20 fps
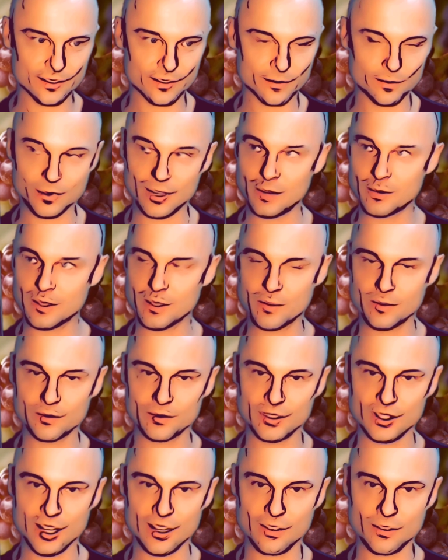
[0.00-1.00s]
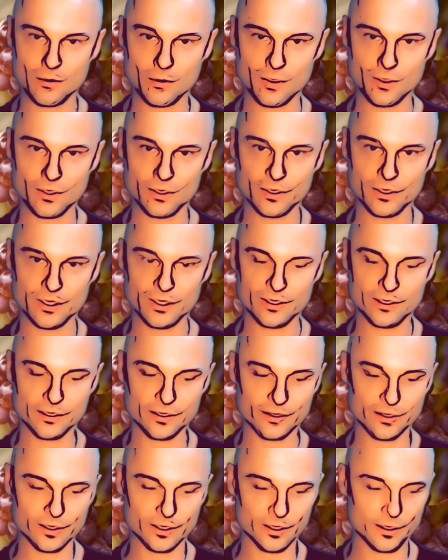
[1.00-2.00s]
probably standard world
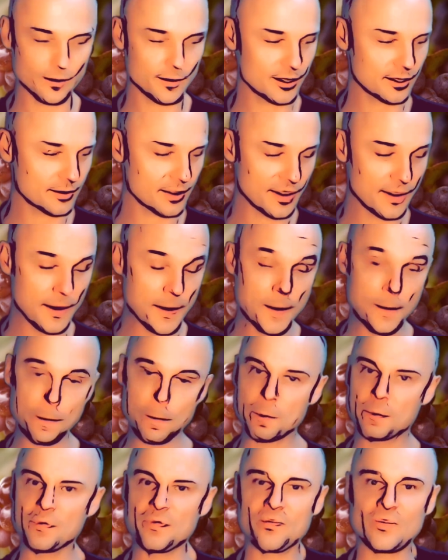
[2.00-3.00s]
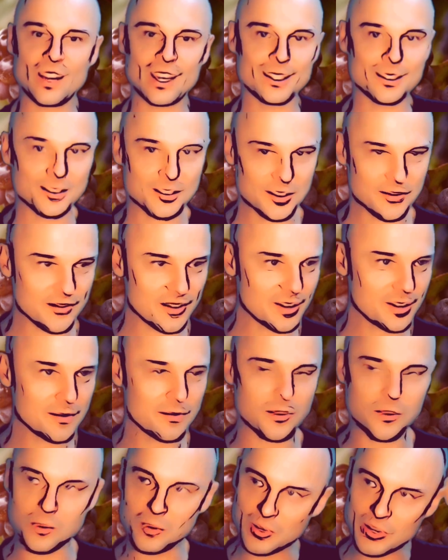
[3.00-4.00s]
for the most part, seem very
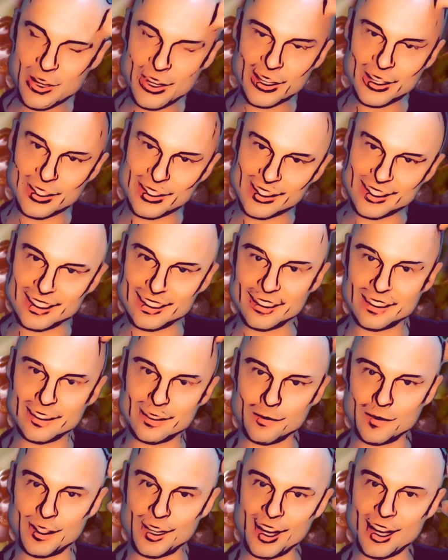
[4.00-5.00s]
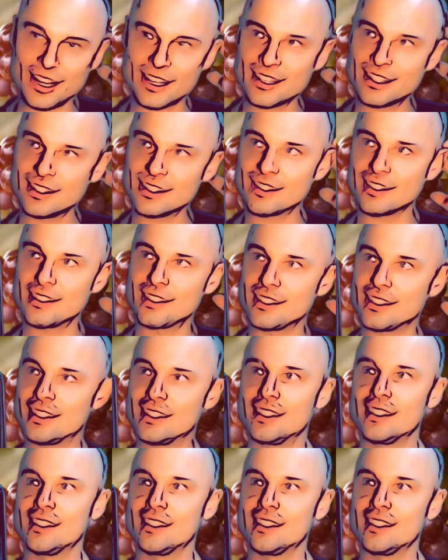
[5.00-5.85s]
boring and monotonous and